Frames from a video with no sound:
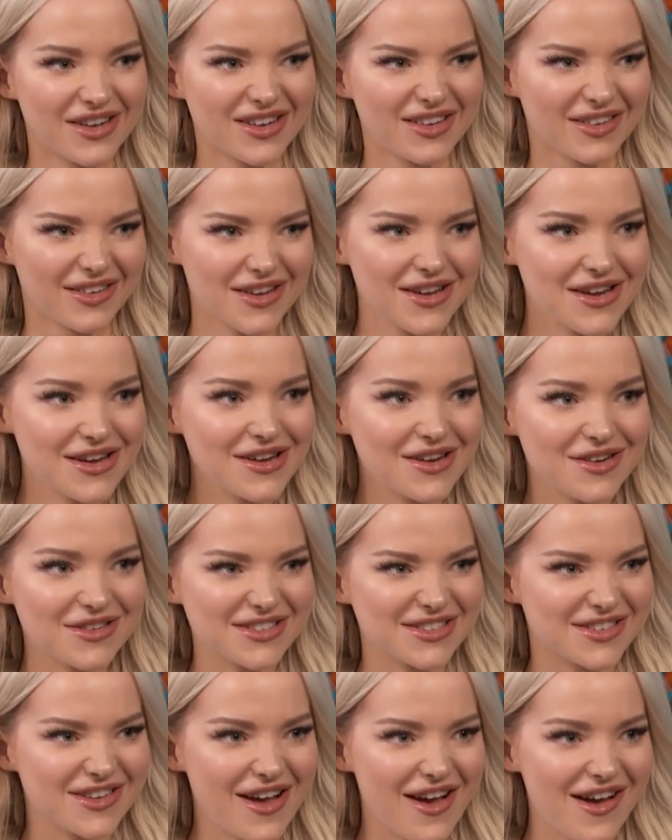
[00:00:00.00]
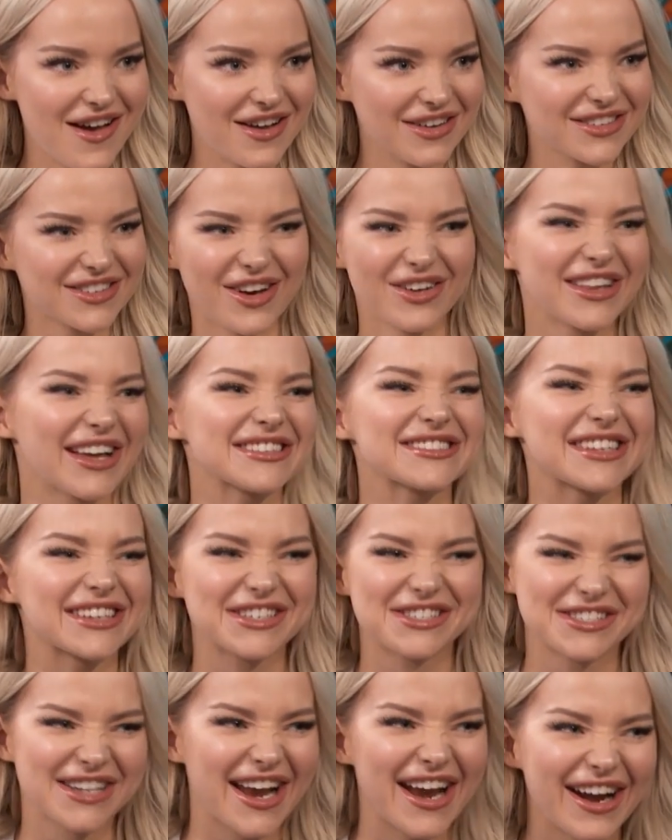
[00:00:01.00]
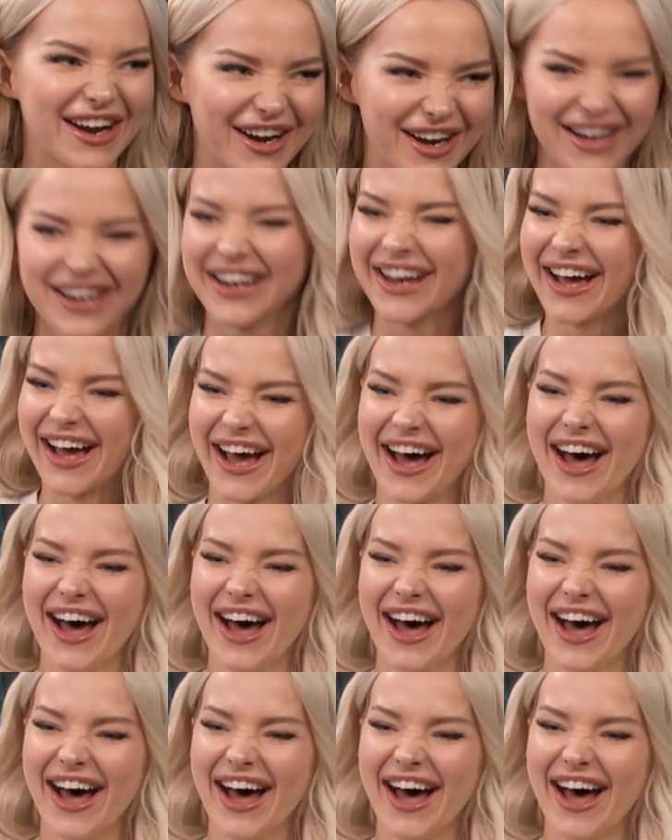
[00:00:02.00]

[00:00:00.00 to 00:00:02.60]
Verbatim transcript: Little star. No, that's like Cher. No, that was